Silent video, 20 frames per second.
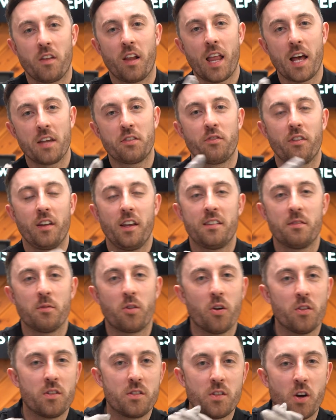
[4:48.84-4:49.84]
the last release I'm
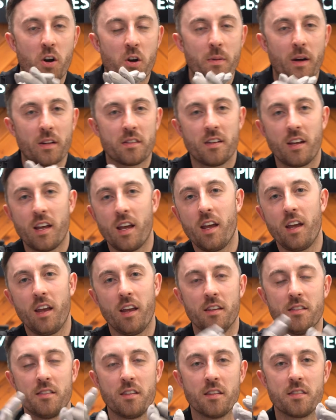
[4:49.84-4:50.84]
going to talk about today
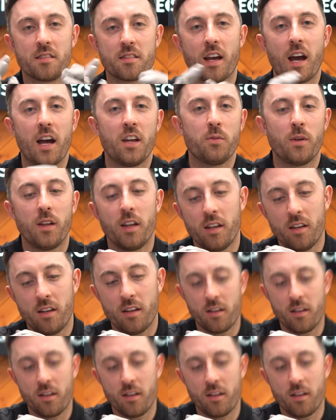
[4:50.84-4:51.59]
is the Sky Dweller.